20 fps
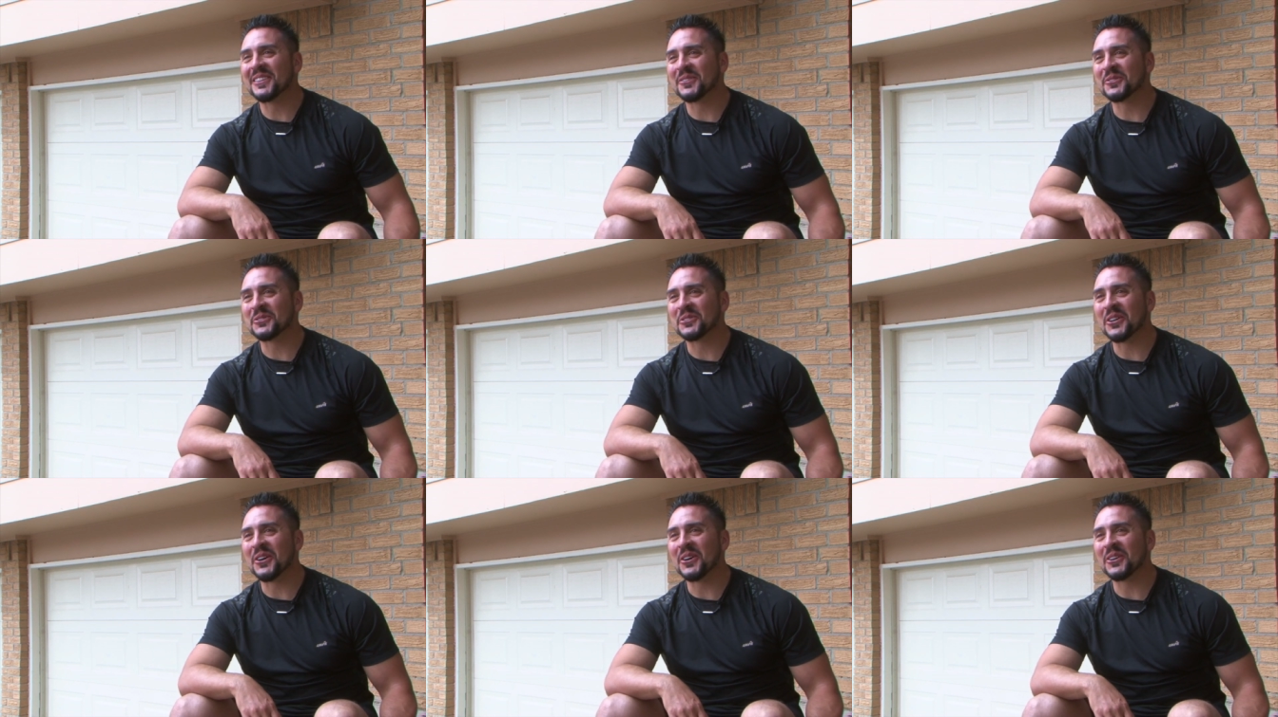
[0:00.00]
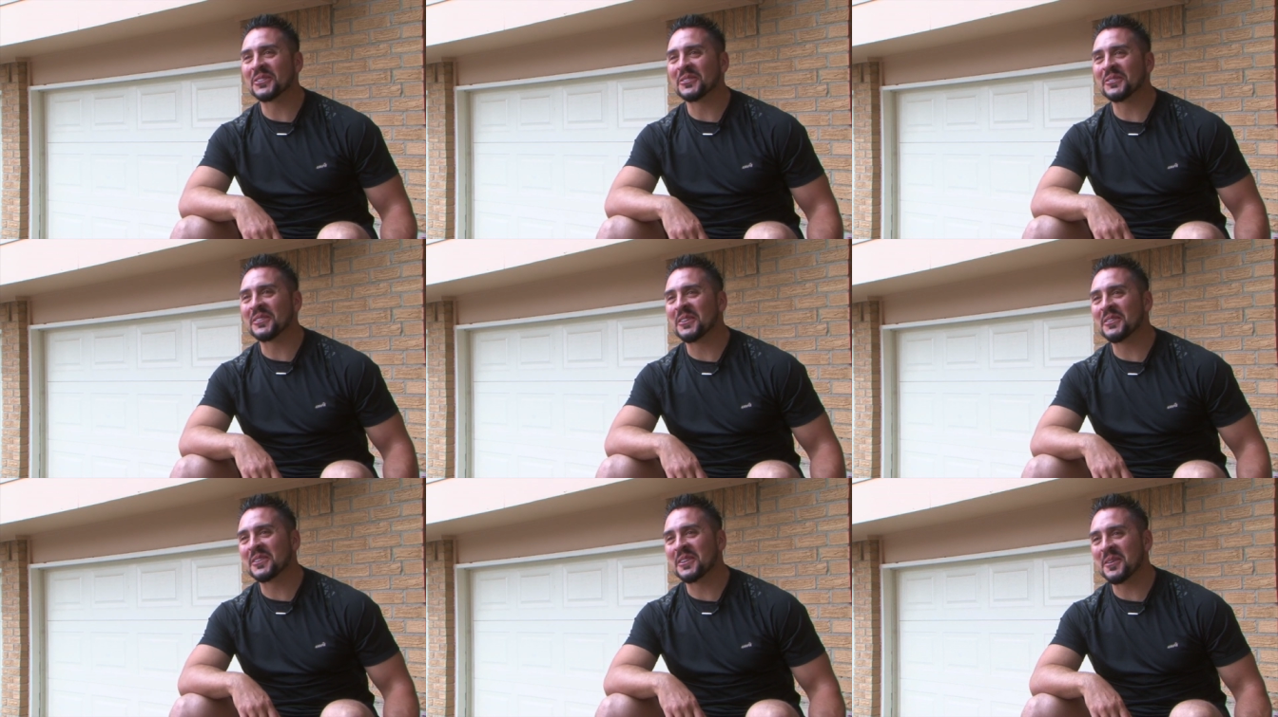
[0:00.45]
those dogs
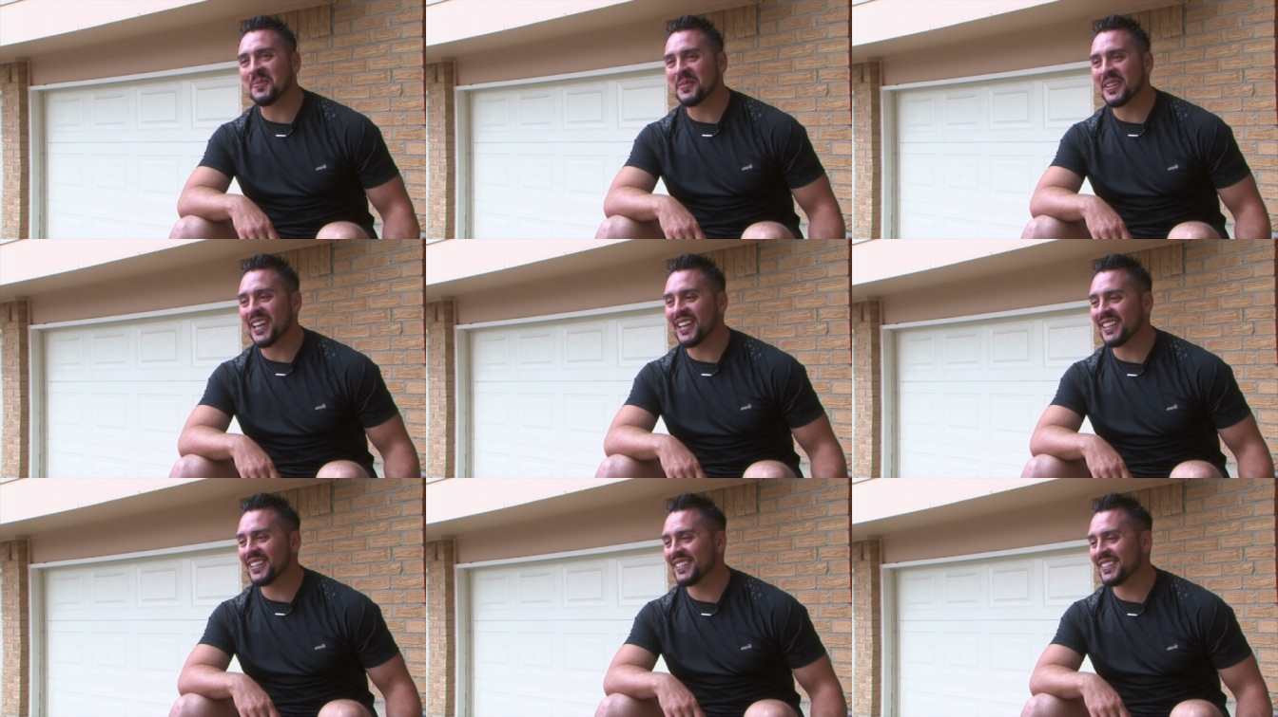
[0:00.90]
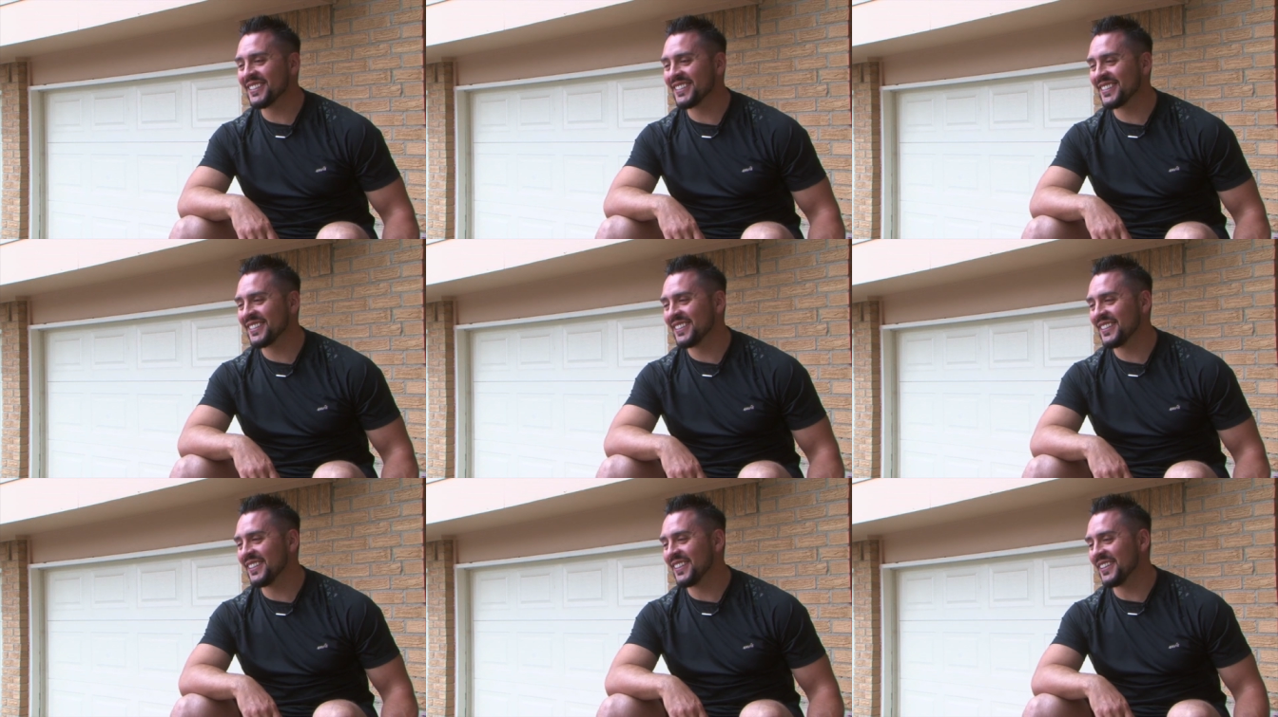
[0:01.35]
if they were coming at
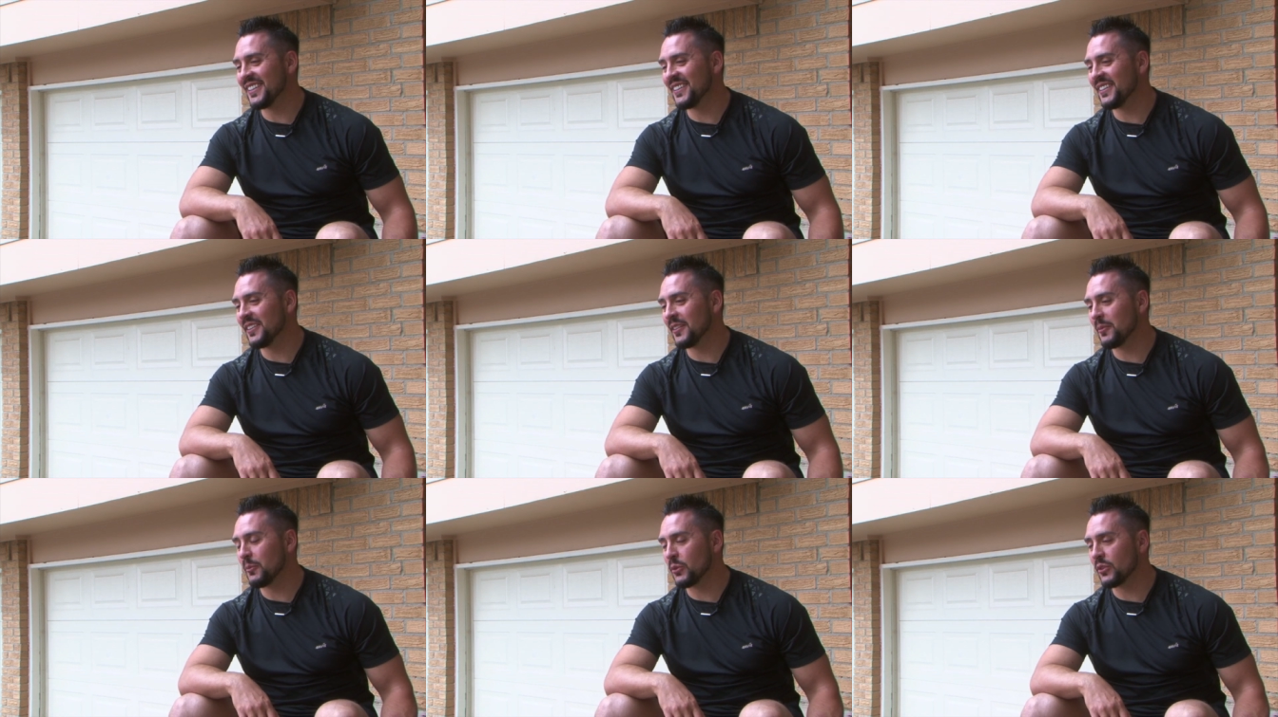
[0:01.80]
us,